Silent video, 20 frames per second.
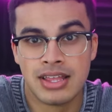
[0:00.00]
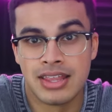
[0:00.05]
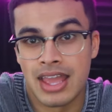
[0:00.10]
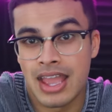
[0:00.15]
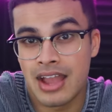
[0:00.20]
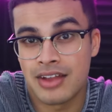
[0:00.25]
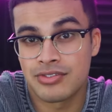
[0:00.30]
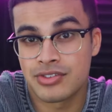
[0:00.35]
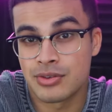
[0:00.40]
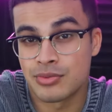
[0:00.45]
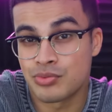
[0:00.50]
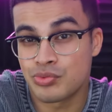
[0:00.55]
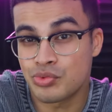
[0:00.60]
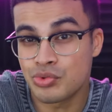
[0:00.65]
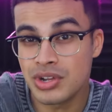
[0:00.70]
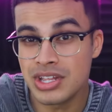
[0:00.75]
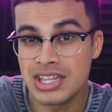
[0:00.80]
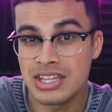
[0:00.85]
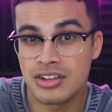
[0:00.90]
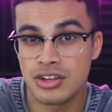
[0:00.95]
they have some
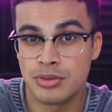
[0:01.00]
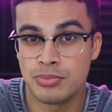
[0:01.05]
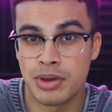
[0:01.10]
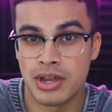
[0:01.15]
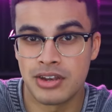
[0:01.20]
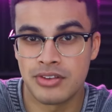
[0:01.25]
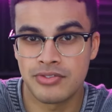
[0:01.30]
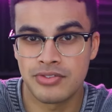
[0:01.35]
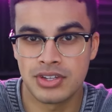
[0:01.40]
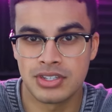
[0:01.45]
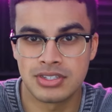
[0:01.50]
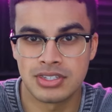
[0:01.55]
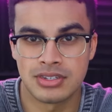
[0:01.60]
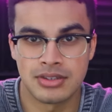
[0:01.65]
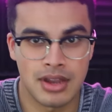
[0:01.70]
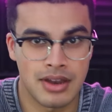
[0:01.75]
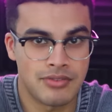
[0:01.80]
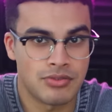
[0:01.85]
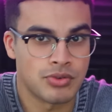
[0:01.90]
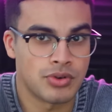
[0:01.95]
really good benefits
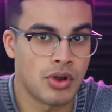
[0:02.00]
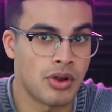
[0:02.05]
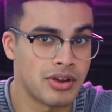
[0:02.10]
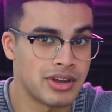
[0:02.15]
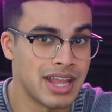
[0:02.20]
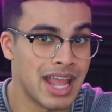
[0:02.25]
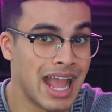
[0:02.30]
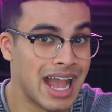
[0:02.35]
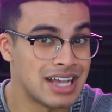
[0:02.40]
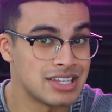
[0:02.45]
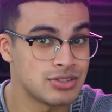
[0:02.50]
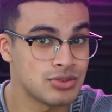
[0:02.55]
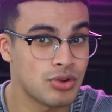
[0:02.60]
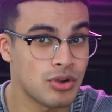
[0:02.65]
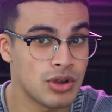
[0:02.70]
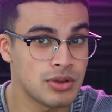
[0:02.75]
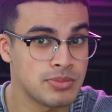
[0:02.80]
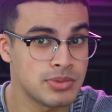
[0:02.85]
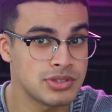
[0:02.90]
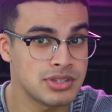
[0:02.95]
and everyone already has a
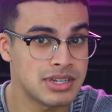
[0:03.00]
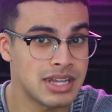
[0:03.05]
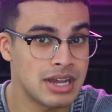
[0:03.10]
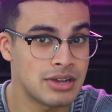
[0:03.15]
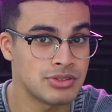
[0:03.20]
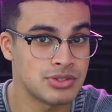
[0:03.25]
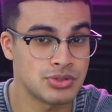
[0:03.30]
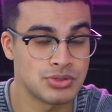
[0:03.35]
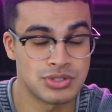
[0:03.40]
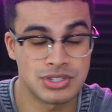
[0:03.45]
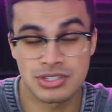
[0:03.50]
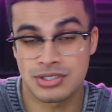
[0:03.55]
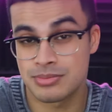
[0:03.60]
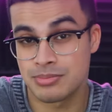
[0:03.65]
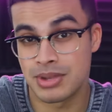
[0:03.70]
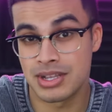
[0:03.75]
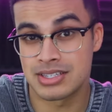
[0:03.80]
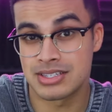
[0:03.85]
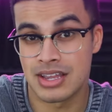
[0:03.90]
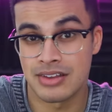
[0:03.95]
Coinbase account, so it just
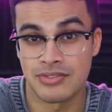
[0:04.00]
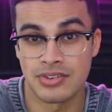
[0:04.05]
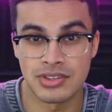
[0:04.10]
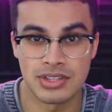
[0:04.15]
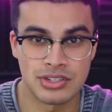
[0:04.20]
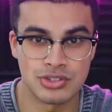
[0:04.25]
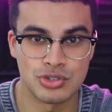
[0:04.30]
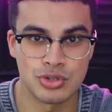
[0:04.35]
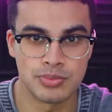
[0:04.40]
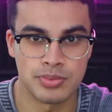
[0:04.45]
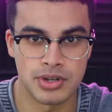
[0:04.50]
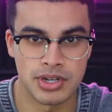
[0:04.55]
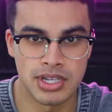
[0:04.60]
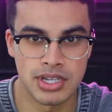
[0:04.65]
makes everything super